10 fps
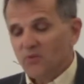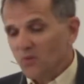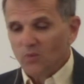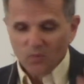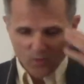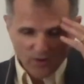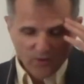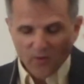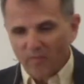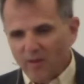if you were going
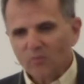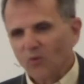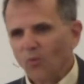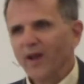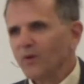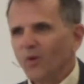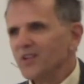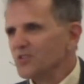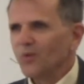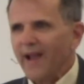to remember what it
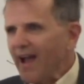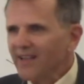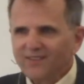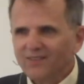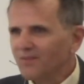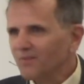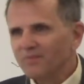was you asked,